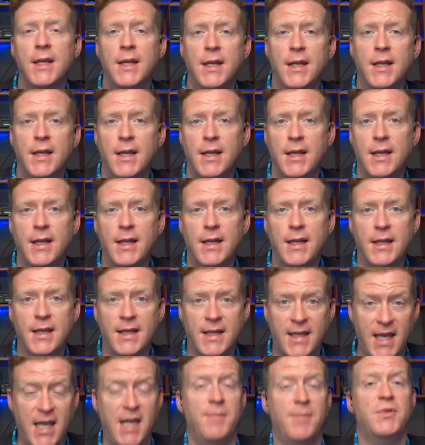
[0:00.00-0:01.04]
Uh,
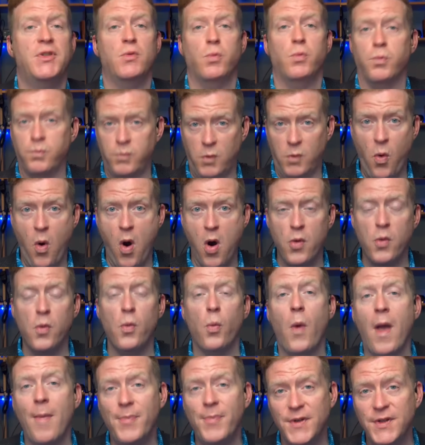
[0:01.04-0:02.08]
keeps, quote,
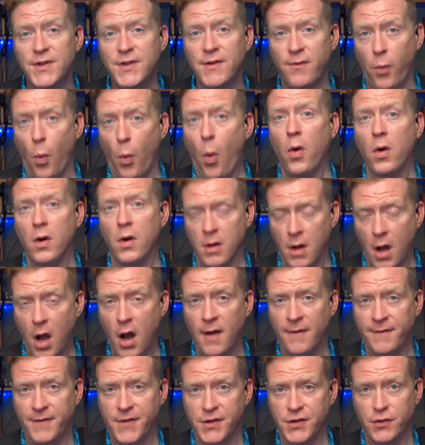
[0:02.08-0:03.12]
weapons of war
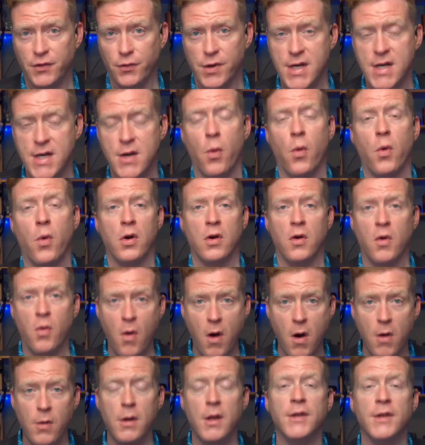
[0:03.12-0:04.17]
off the street, or,
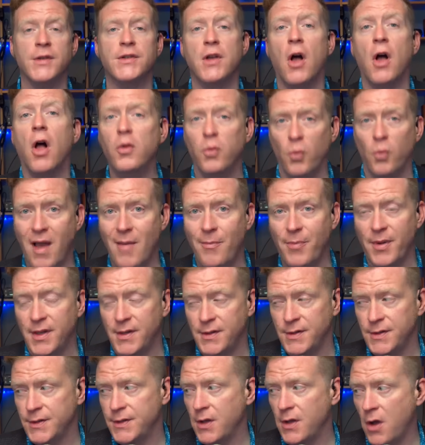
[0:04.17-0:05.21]
quote, assault
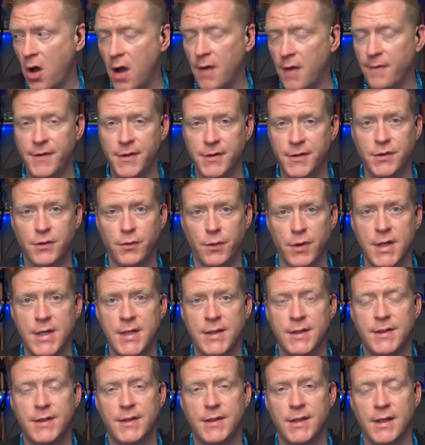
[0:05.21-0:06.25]
weapons off the
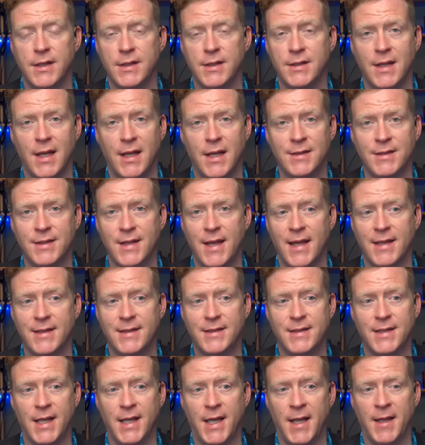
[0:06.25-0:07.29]
street. He says
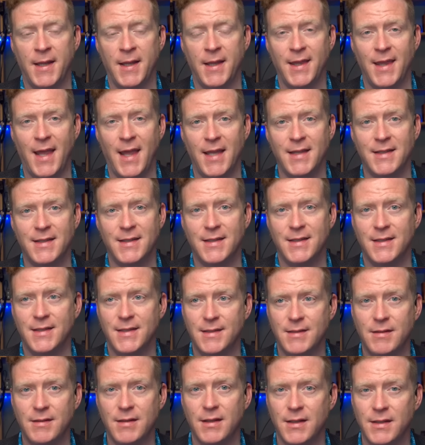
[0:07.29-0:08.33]
that uh,
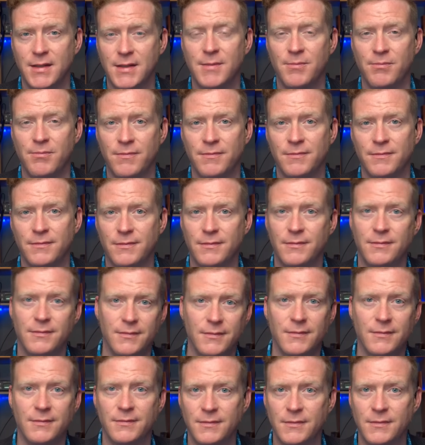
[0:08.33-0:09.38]
that's uh, some
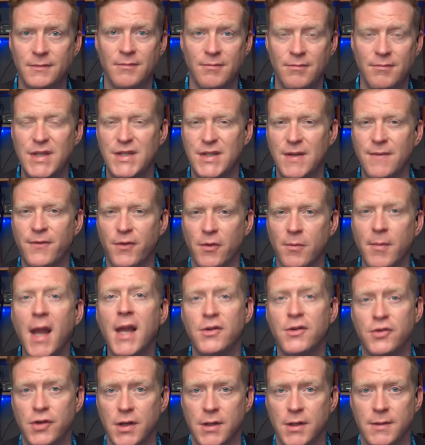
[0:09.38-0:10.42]

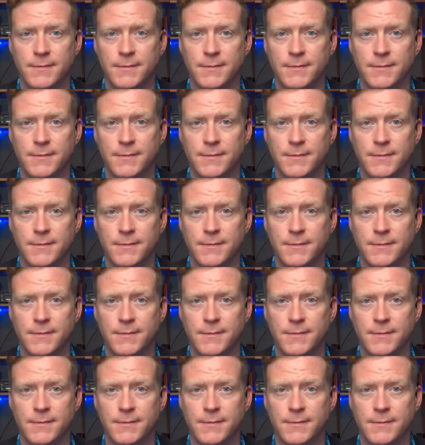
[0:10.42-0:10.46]
misinformation.